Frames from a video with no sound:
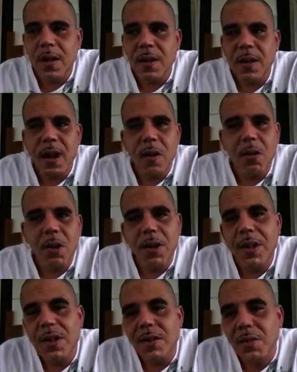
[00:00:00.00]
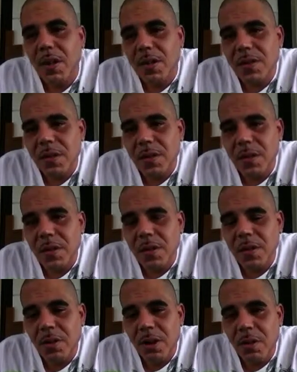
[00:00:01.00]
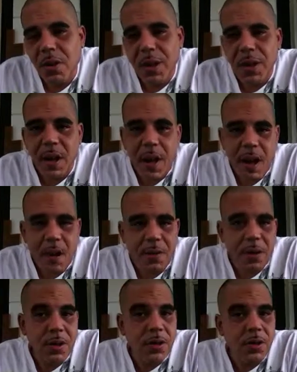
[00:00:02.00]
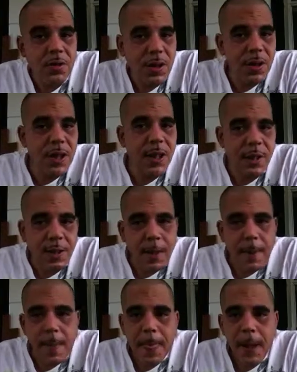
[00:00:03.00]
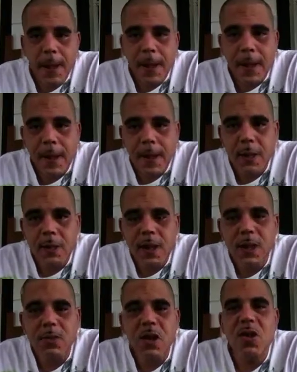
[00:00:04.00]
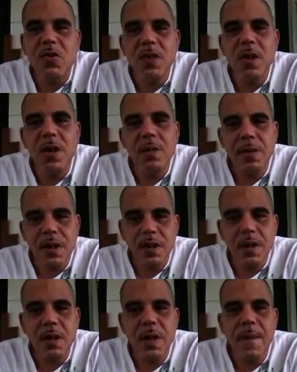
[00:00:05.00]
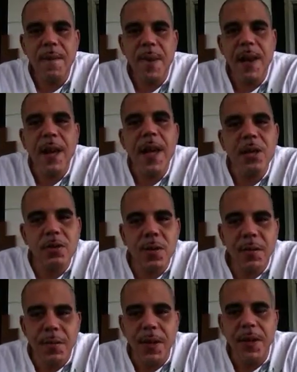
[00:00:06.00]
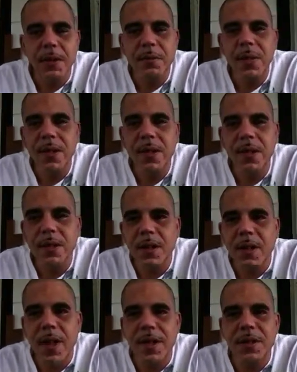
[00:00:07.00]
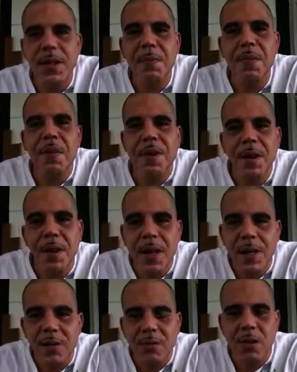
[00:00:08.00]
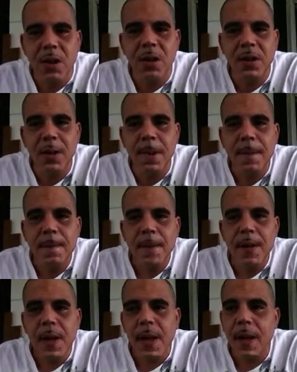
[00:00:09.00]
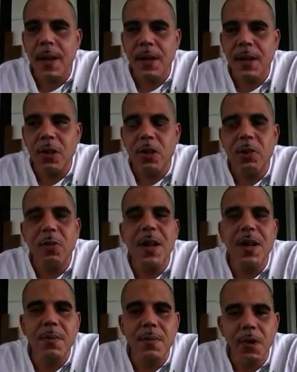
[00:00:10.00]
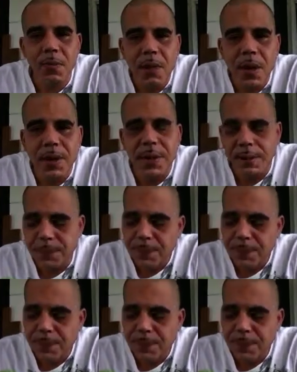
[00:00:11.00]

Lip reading: you're not working as much. You're only working an hour or 2 a day. And then, that's when you really reach to your financial freedom because you're actually putting in less work and, making more money.